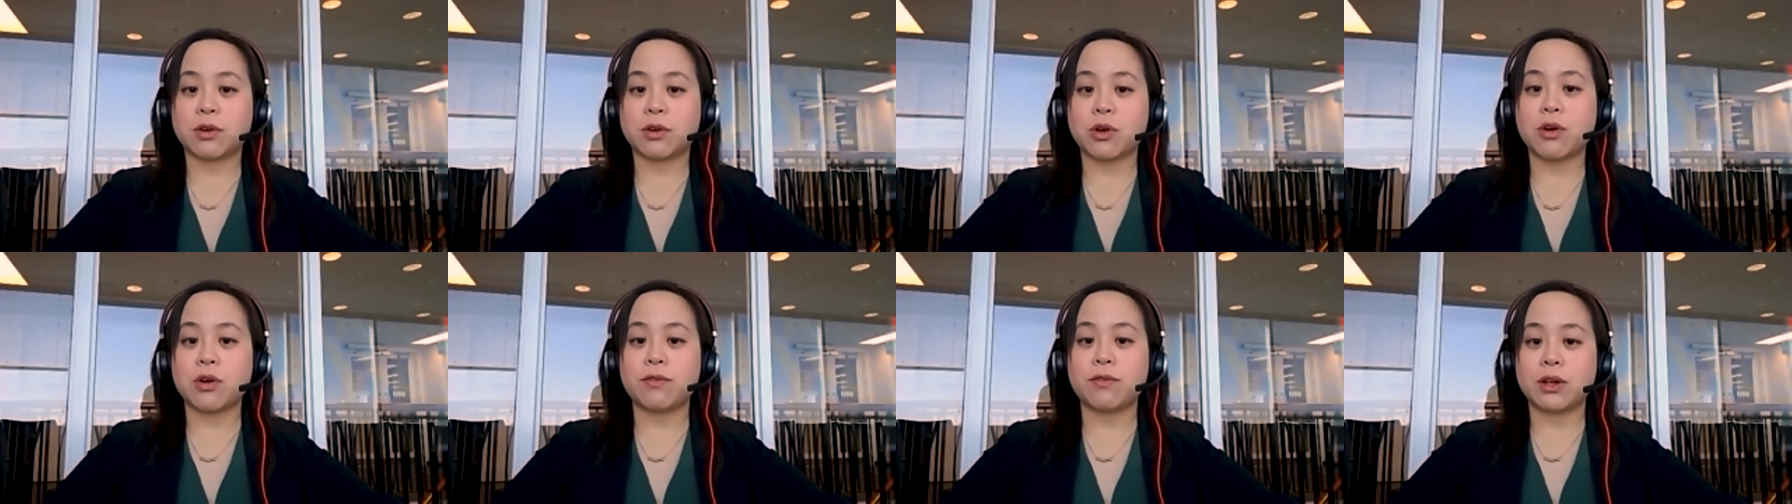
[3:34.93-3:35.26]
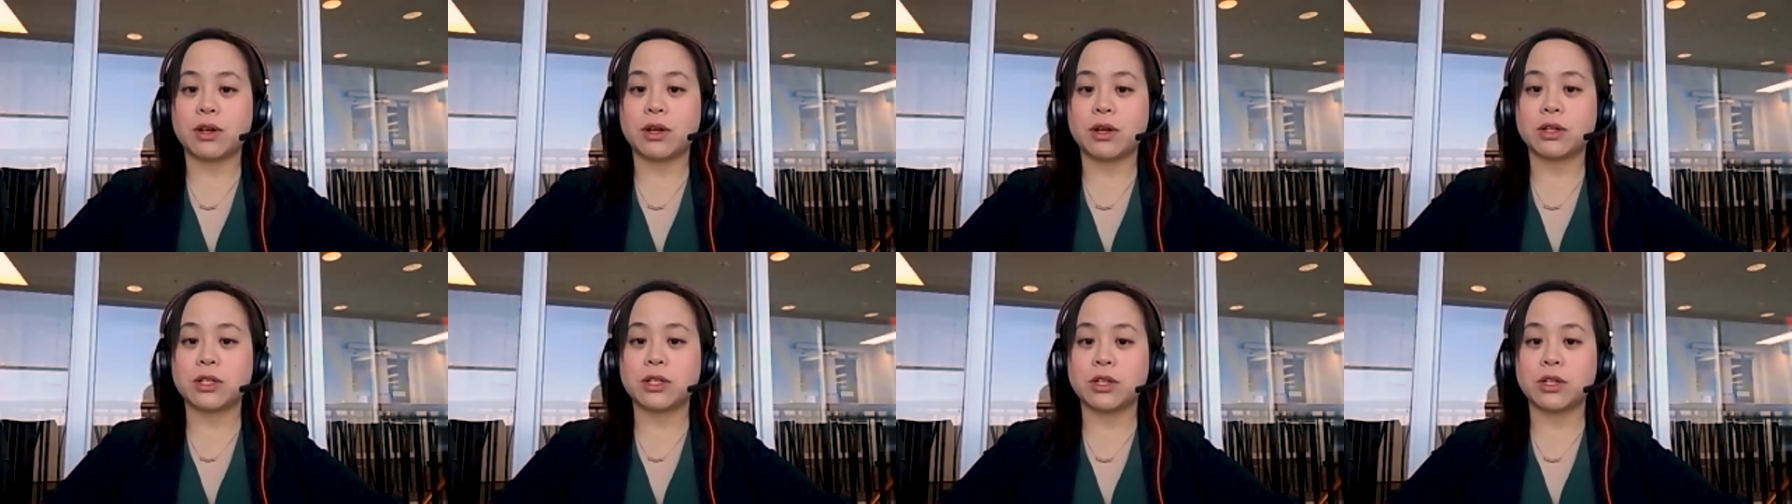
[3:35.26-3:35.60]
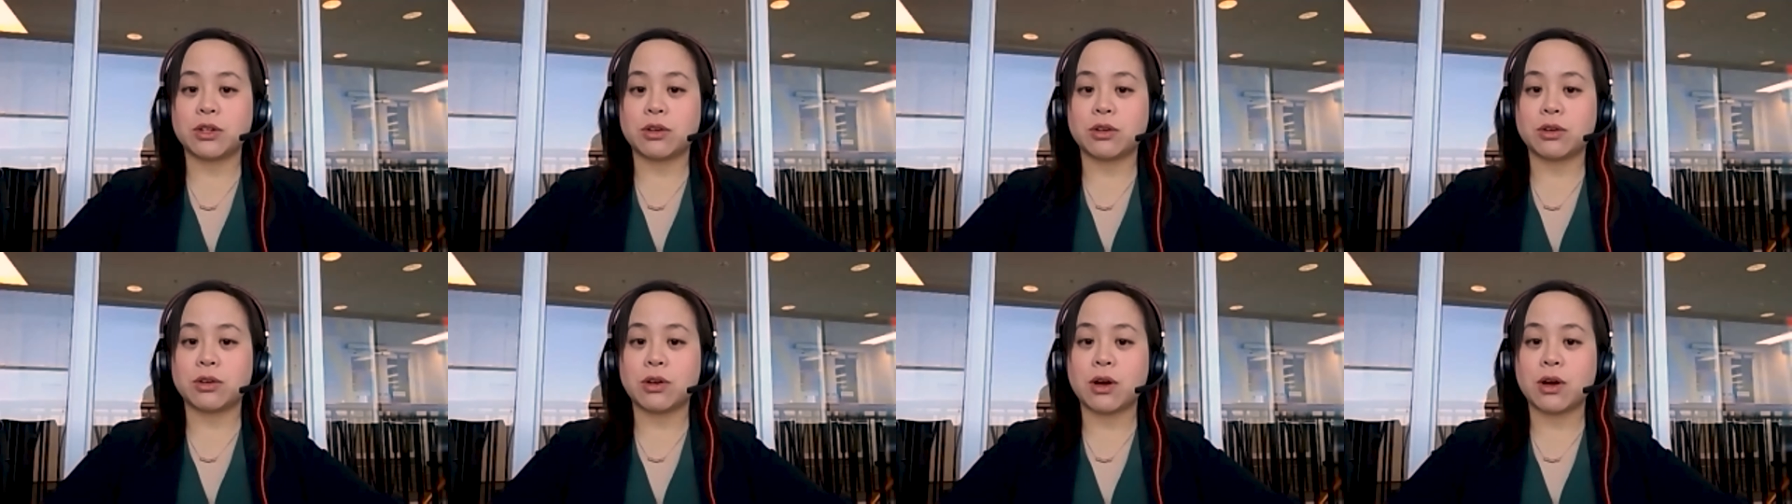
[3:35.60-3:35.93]
COVID
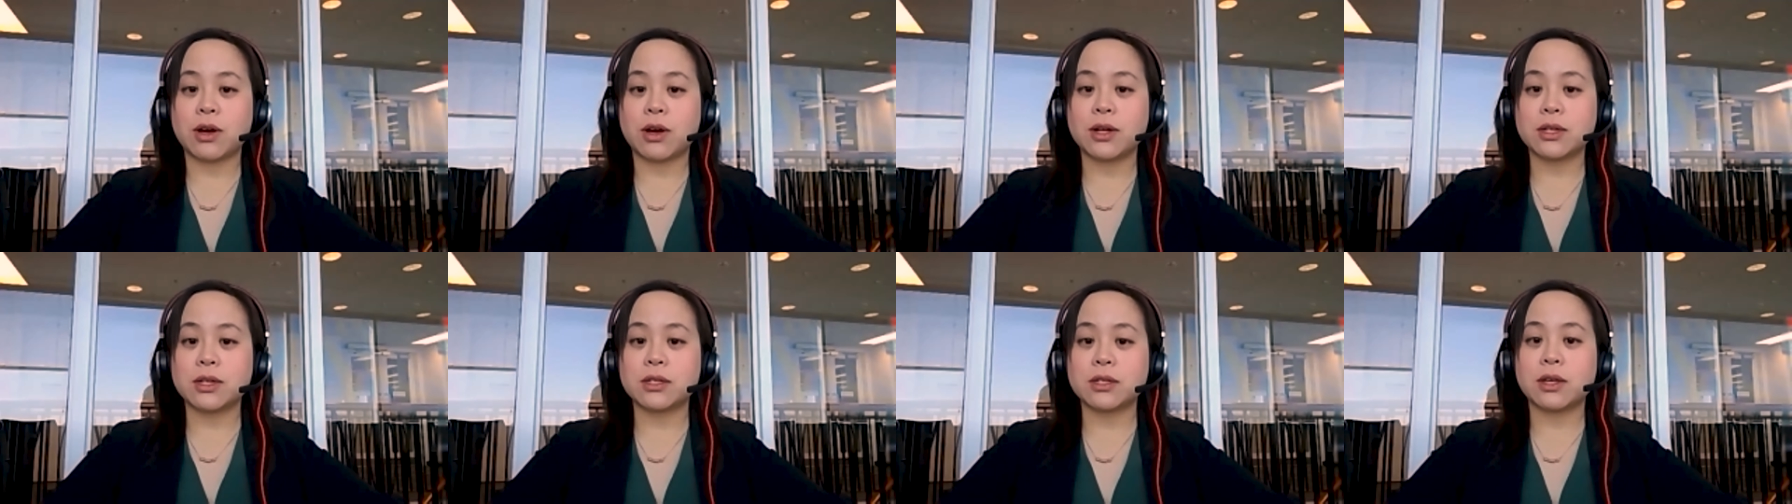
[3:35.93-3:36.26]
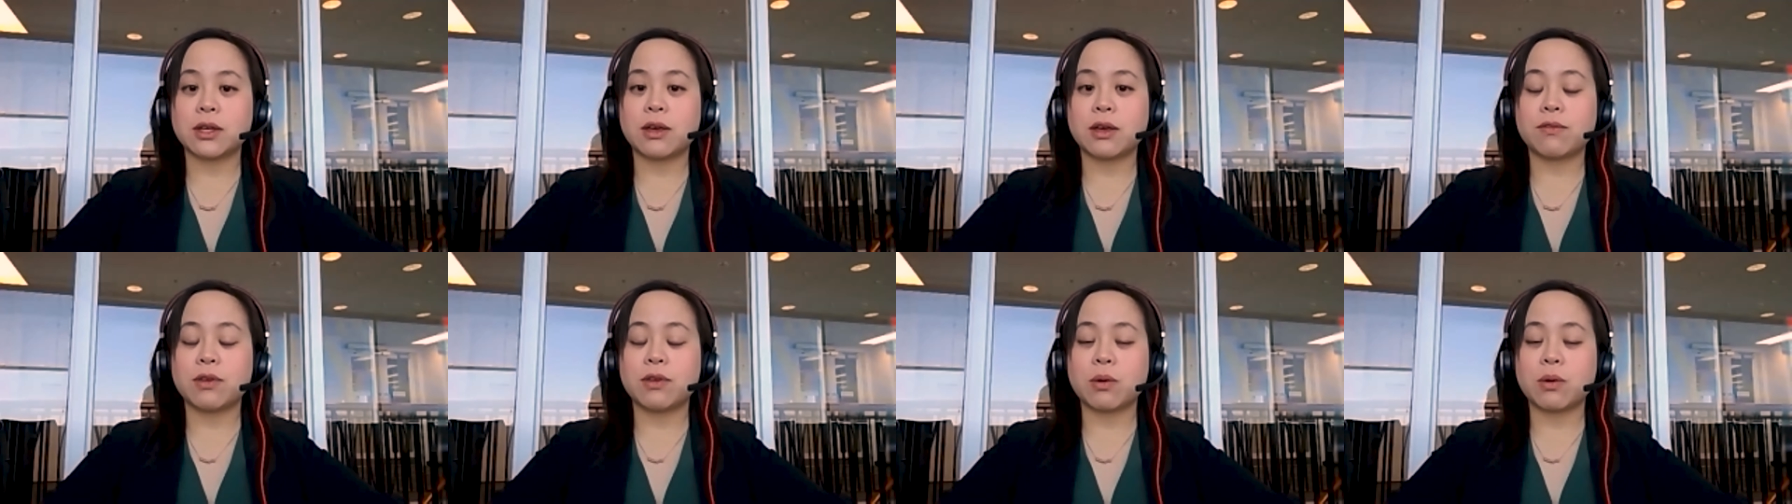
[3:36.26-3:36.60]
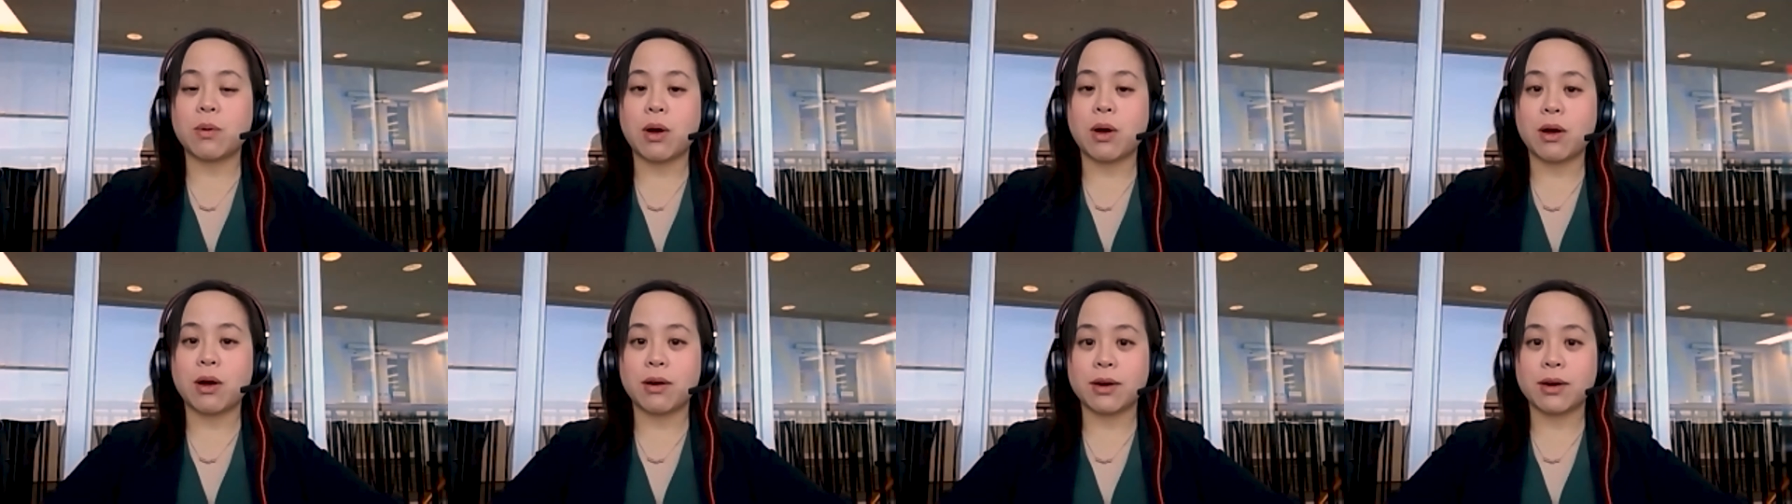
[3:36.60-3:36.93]
19 or not, if you
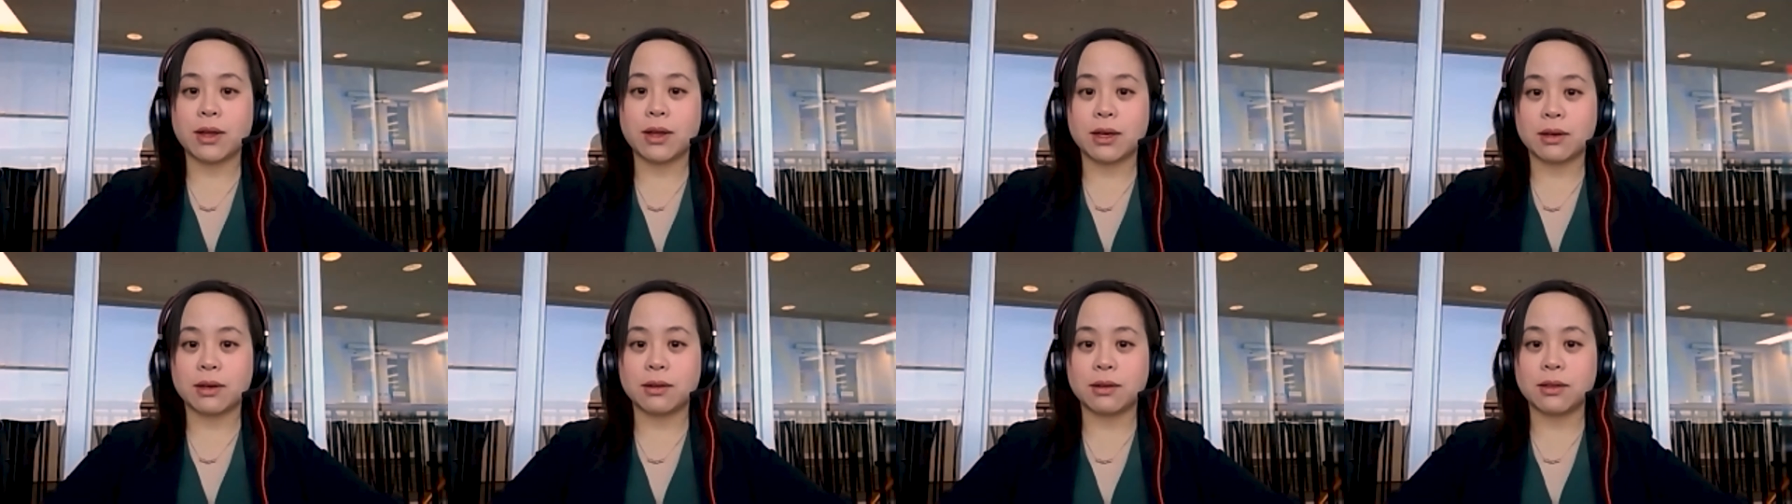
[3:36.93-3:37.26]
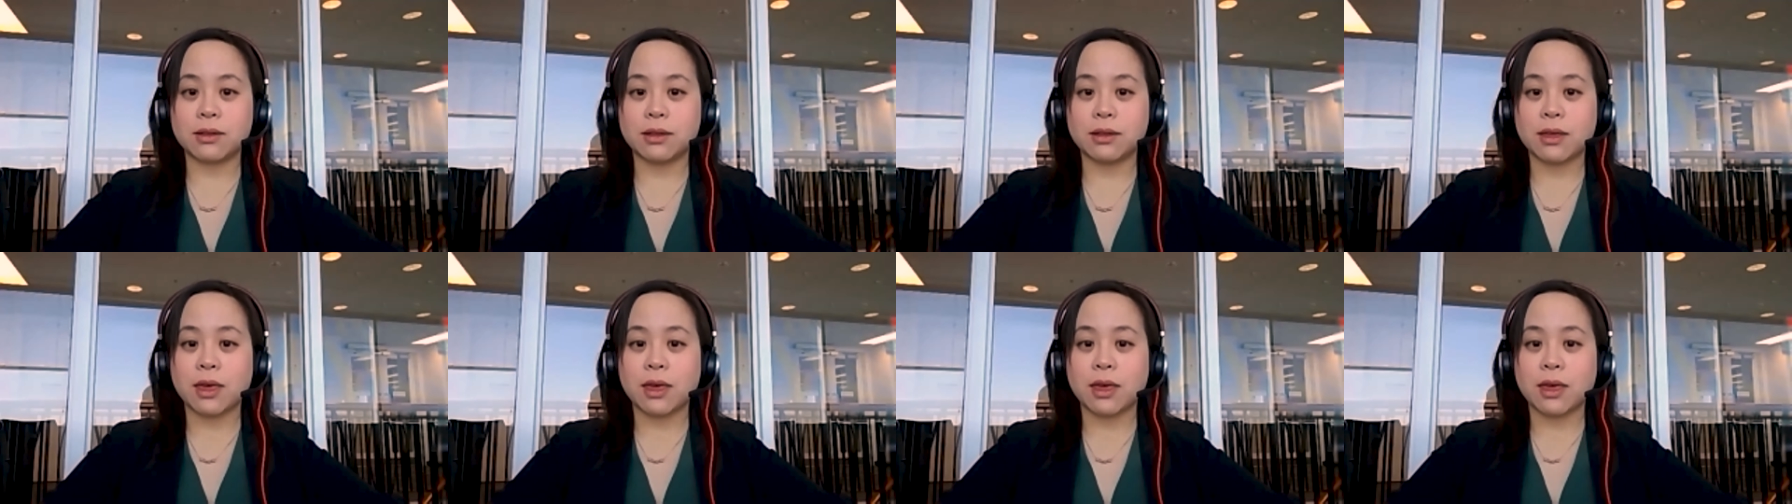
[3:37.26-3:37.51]
are ill,